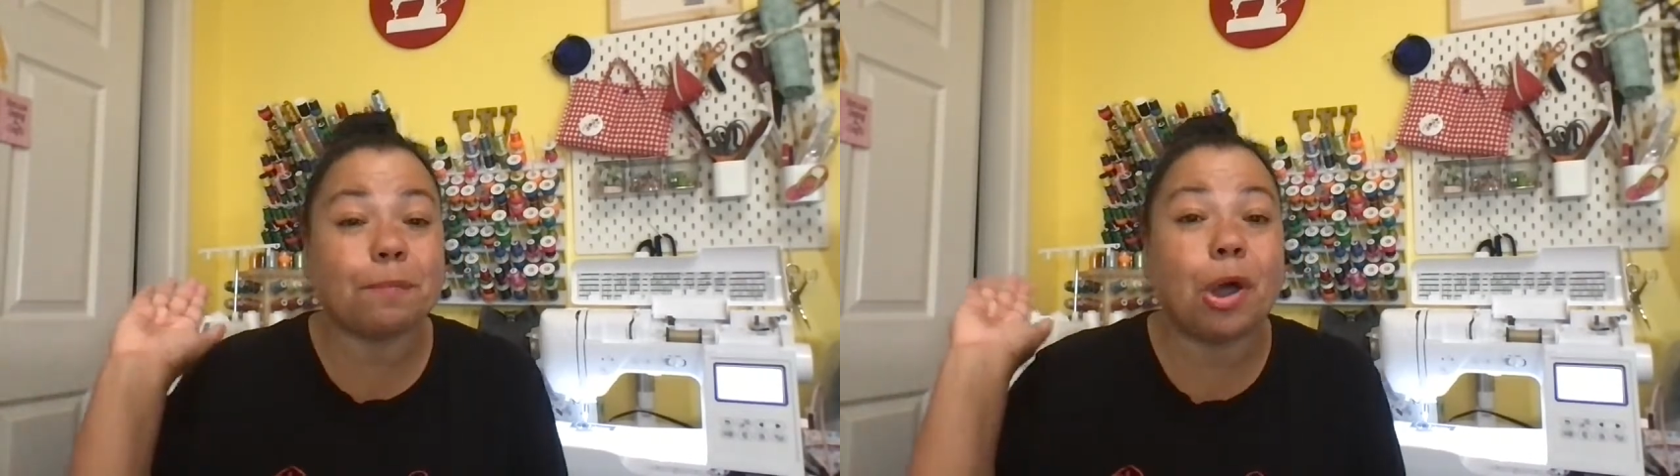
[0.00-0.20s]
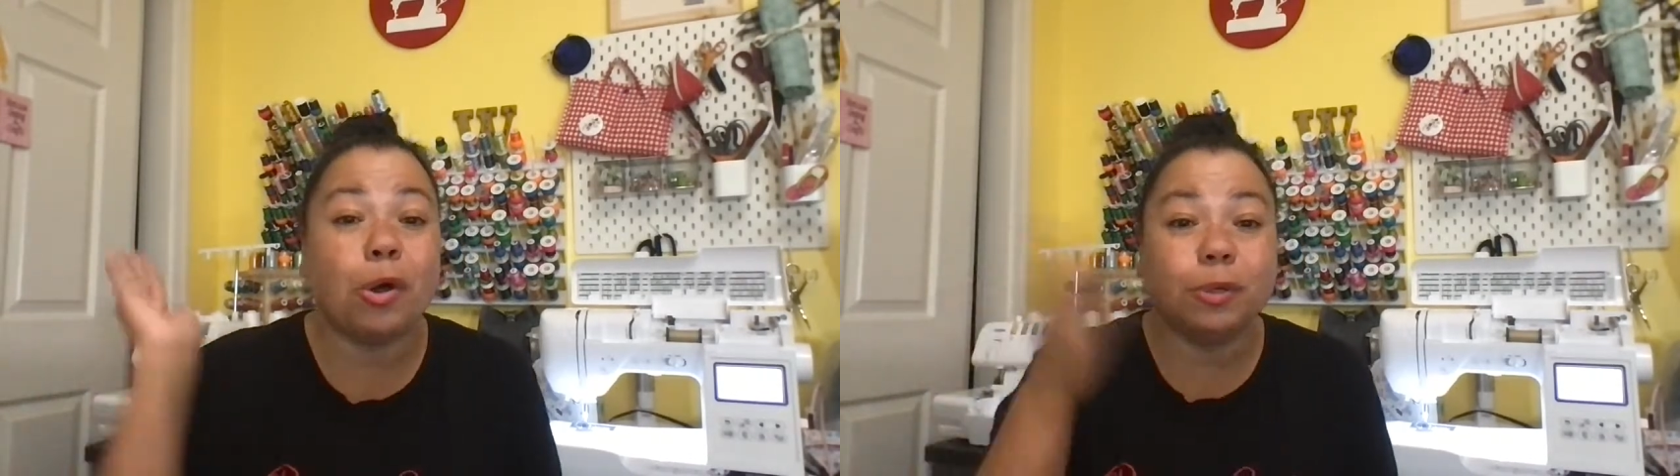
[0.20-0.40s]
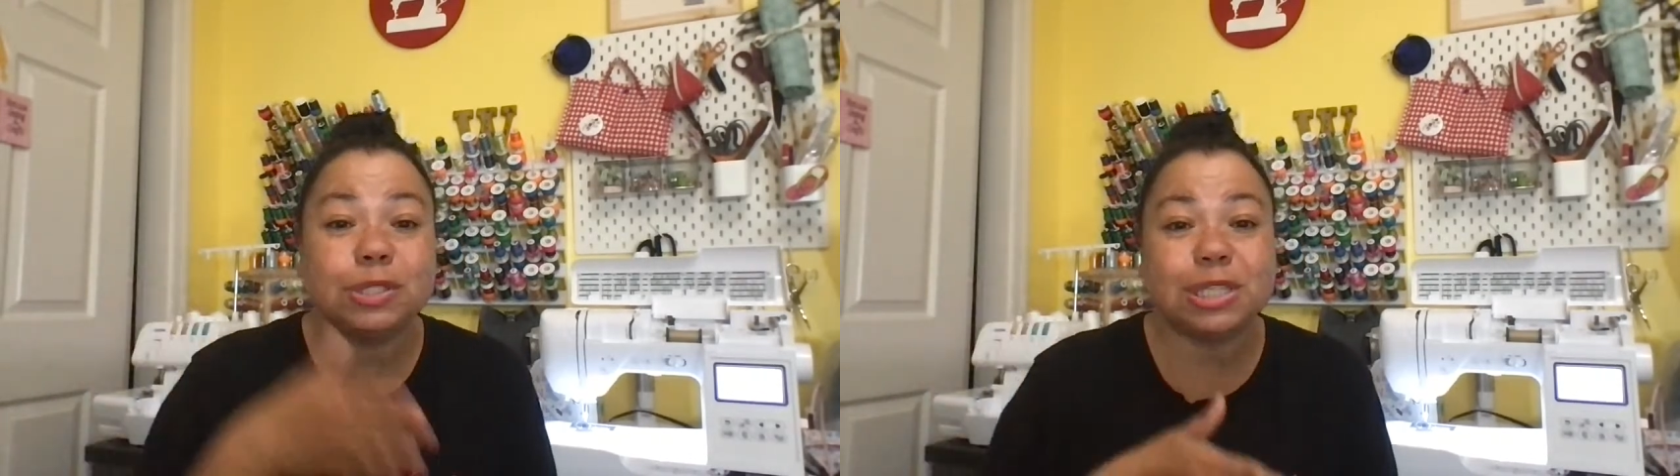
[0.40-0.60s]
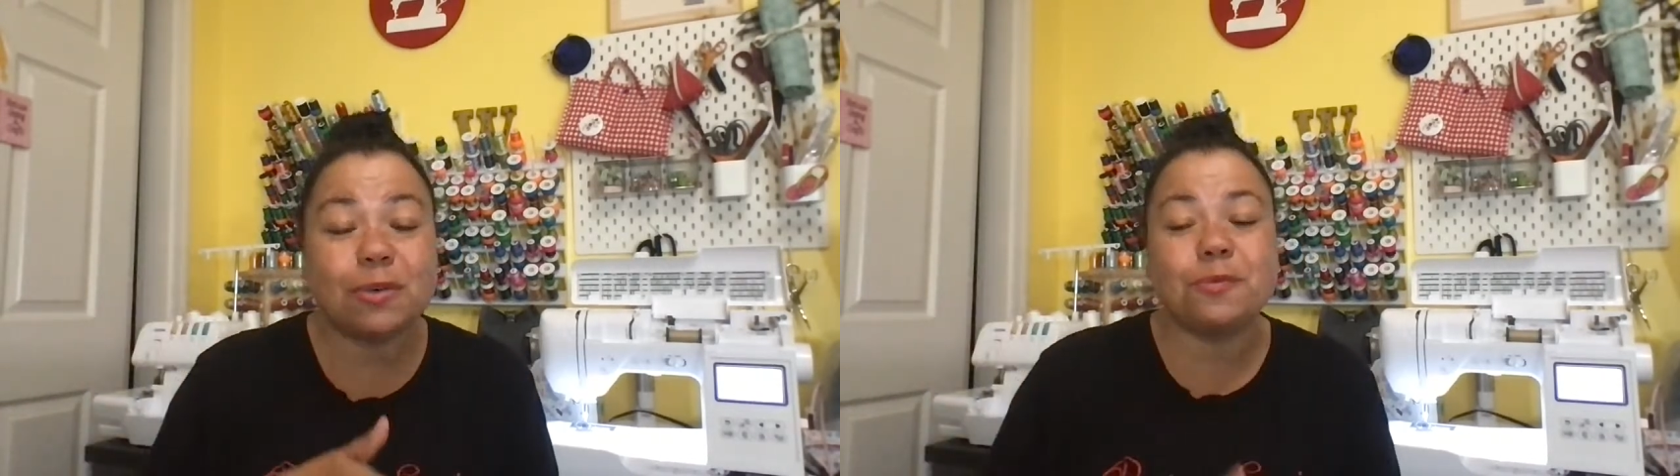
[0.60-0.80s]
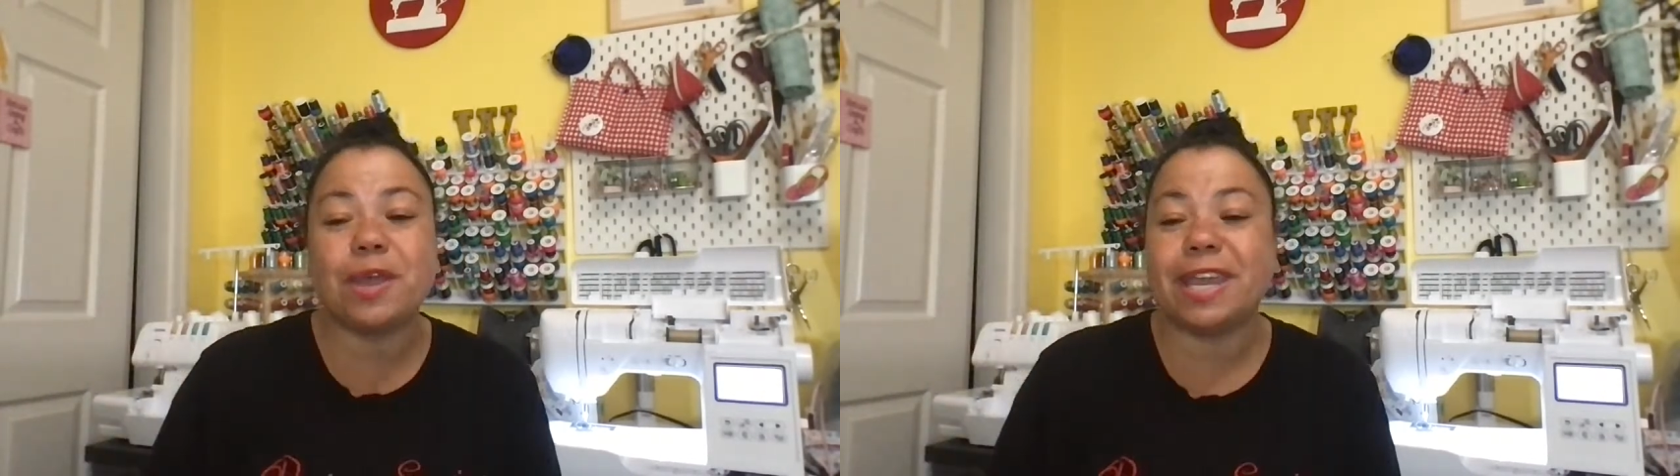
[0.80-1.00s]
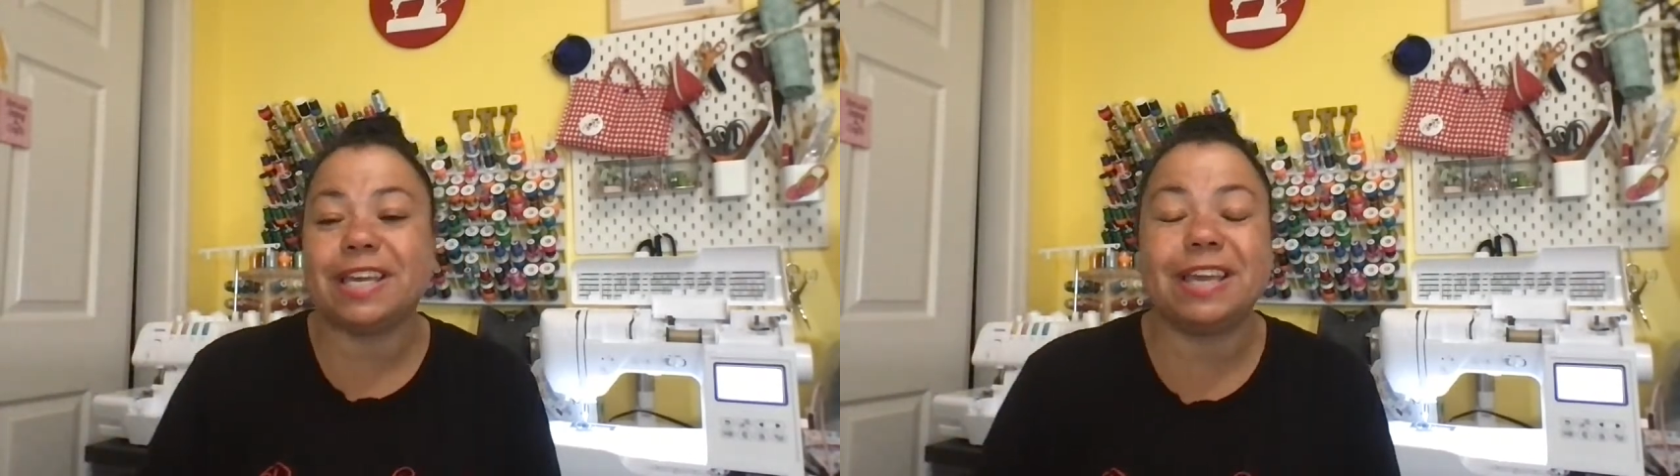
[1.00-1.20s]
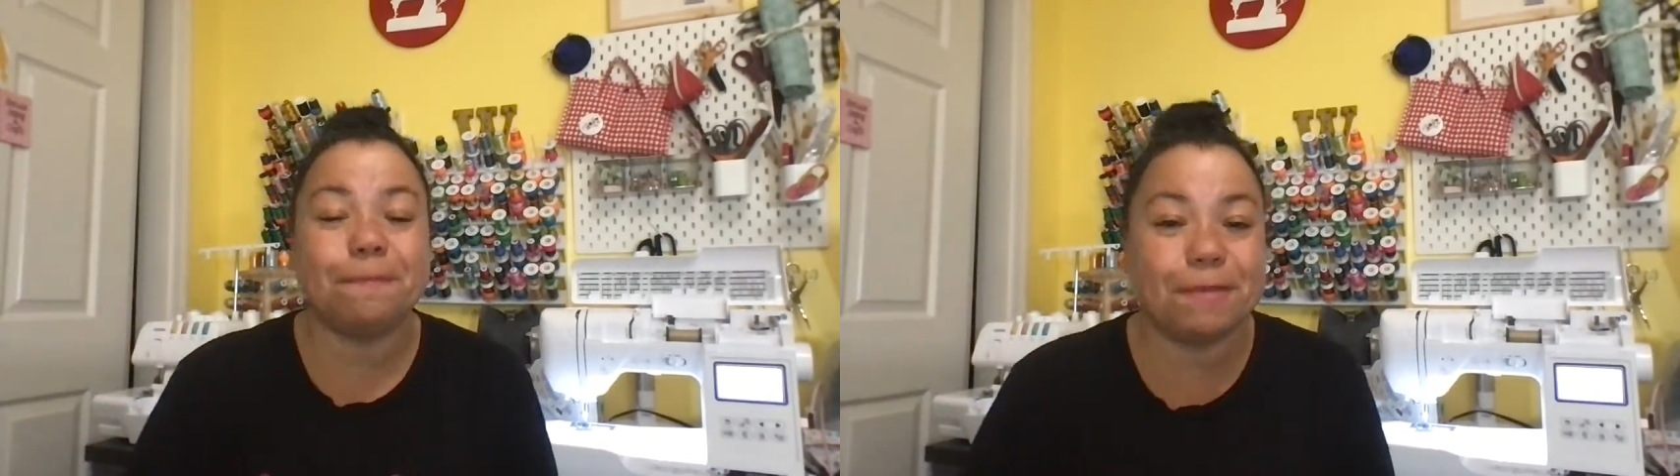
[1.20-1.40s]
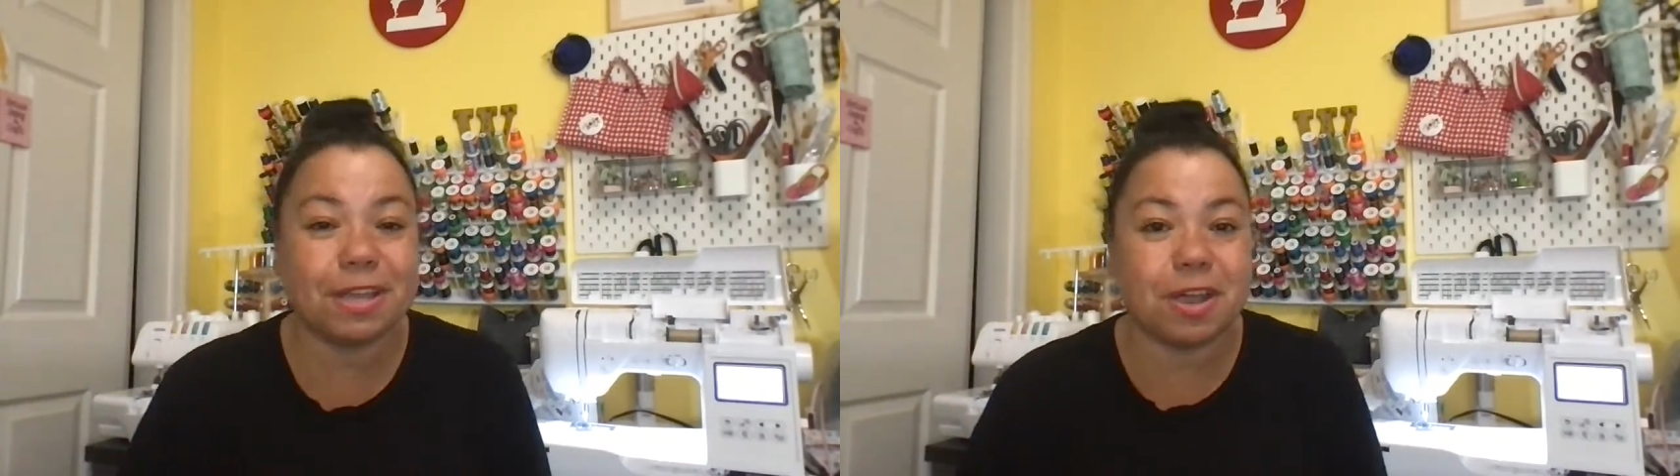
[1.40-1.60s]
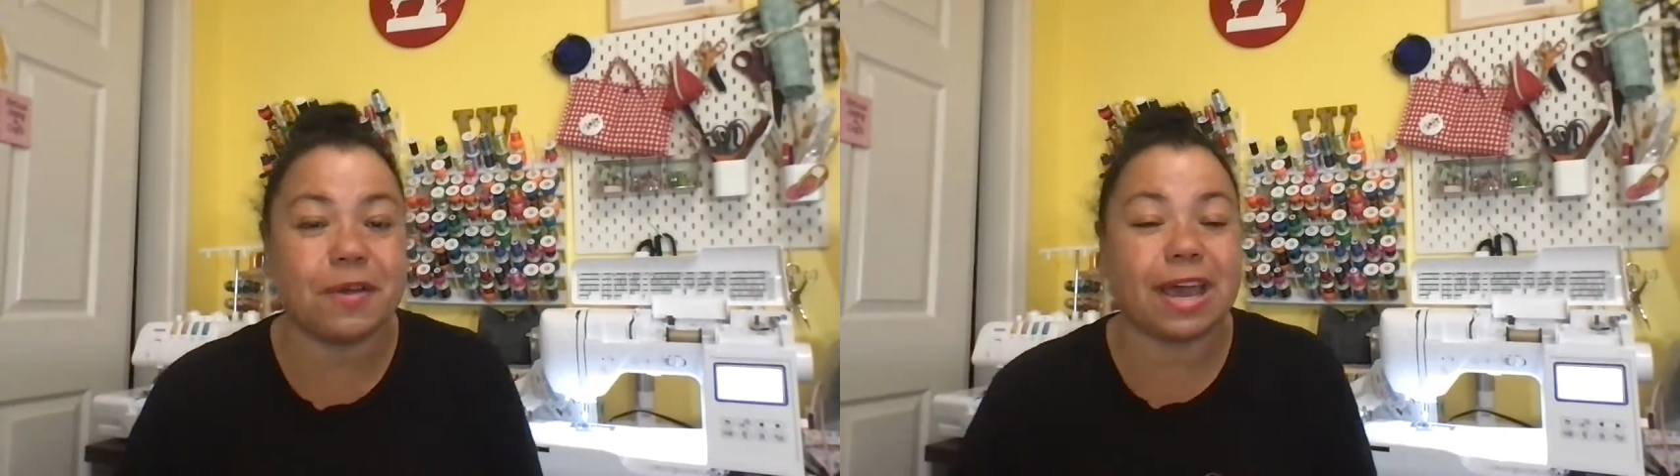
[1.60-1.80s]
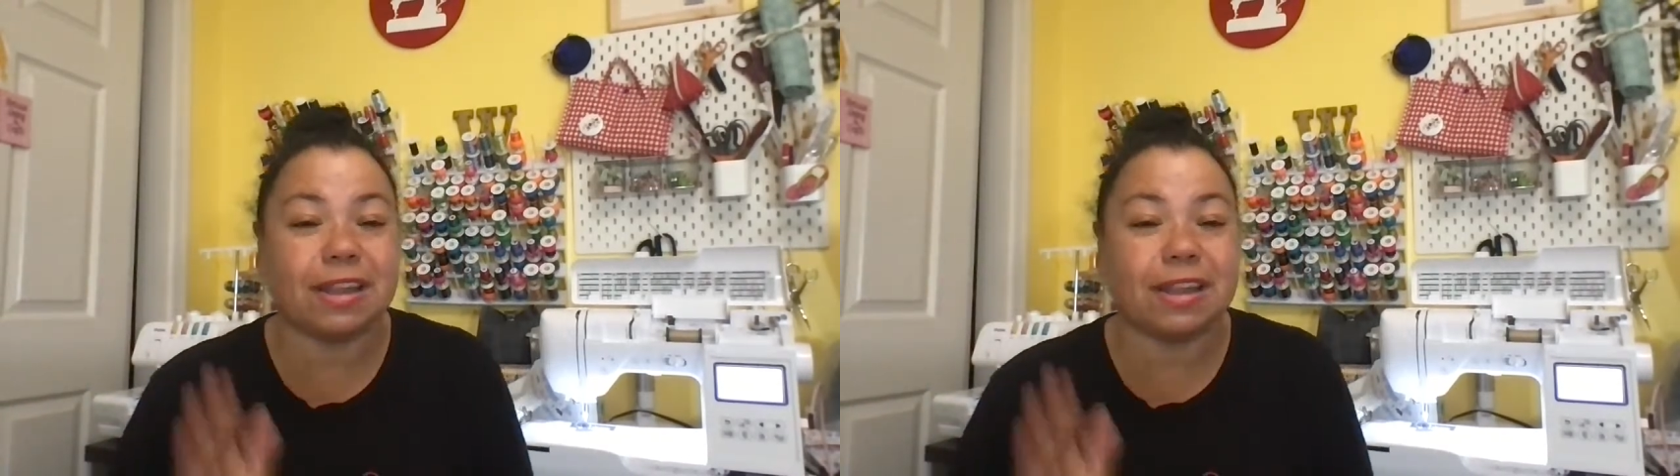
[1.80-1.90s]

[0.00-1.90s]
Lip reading: post away. Keep it going.